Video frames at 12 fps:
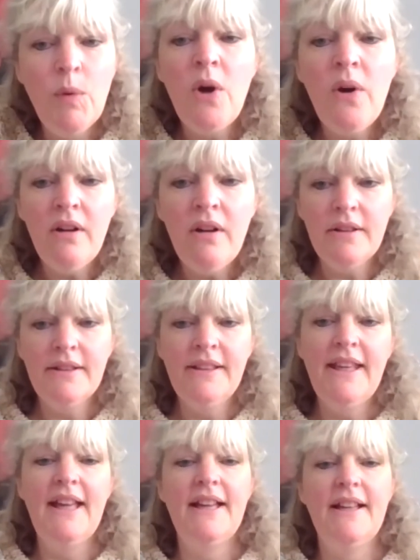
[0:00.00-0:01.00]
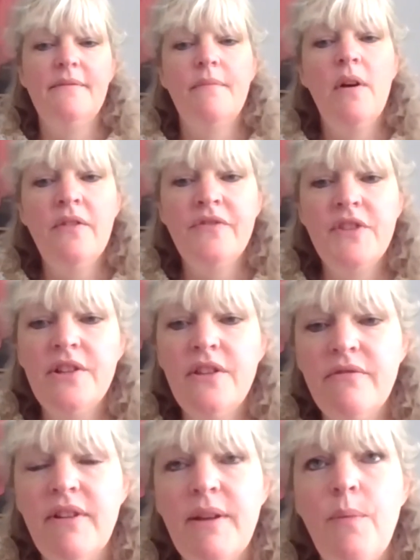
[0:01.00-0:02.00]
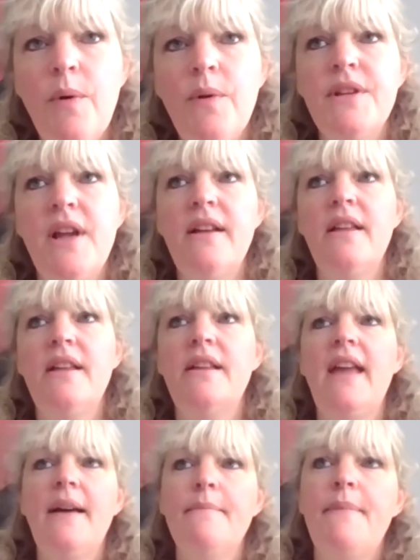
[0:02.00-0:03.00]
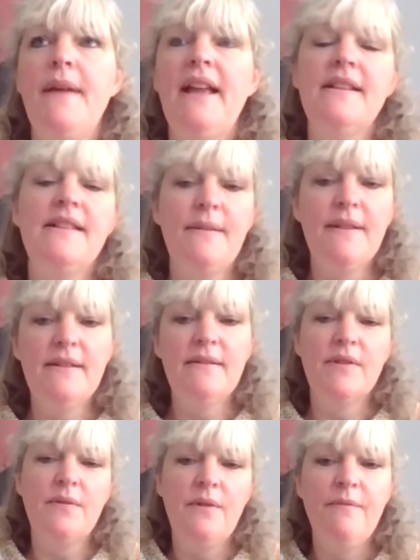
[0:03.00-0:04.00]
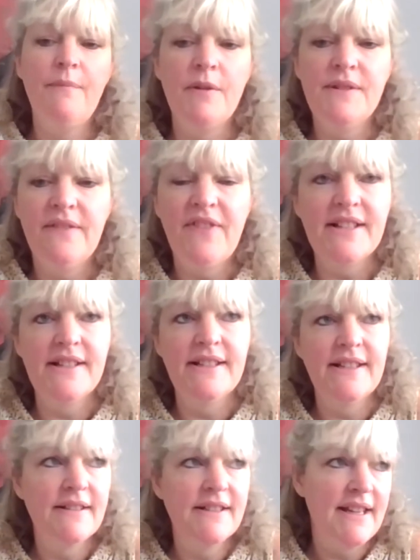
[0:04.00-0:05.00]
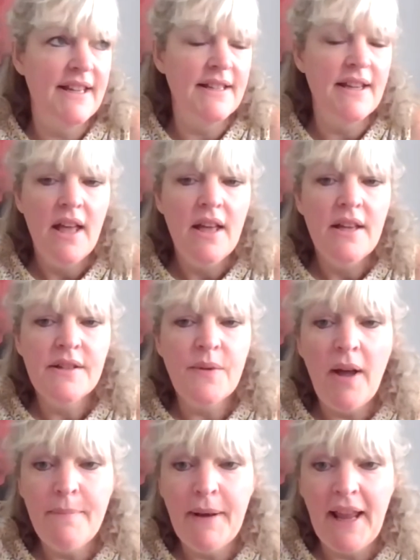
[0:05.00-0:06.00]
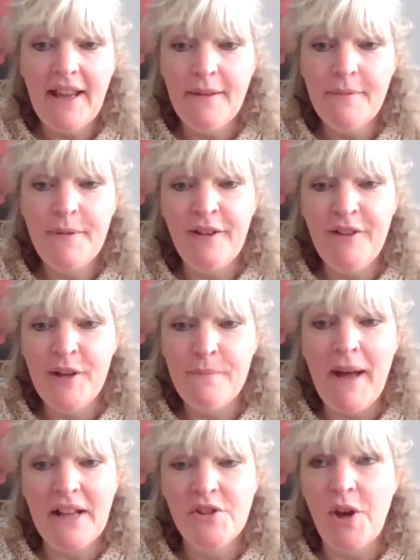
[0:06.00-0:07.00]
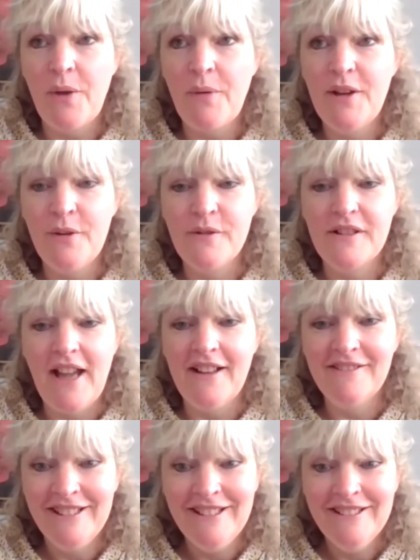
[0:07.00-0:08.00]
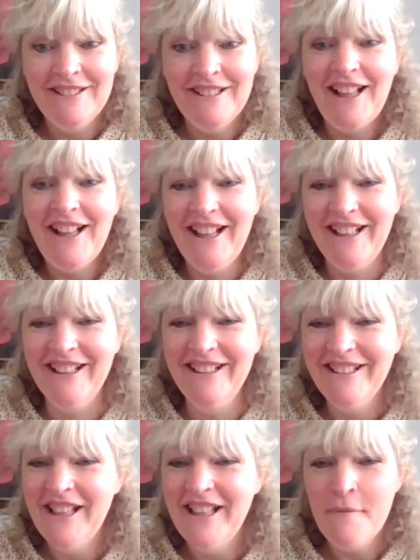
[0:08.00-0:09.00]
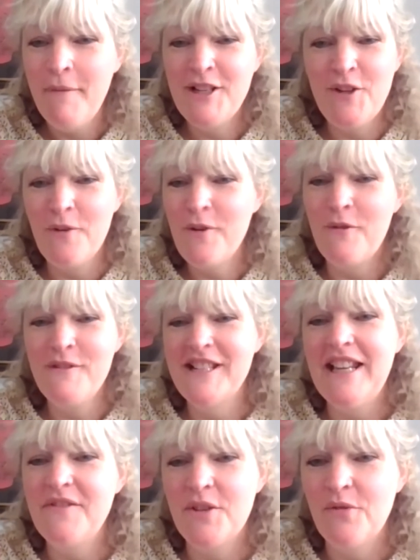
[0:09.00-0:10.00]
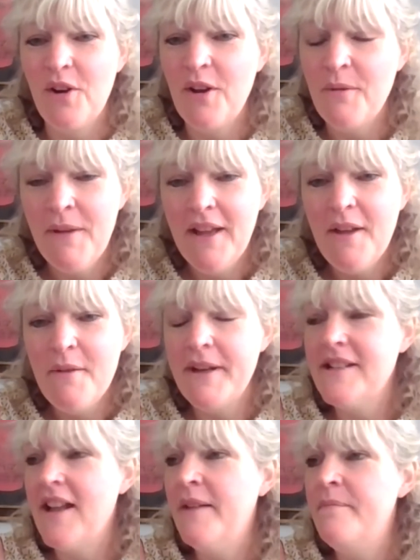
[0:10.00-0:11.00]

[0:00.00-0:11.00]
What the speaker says: Well, yeah, often the reward can be, it's sort of multifaceted. So I learnt banjo in lockdown. My dog always leaves the room, but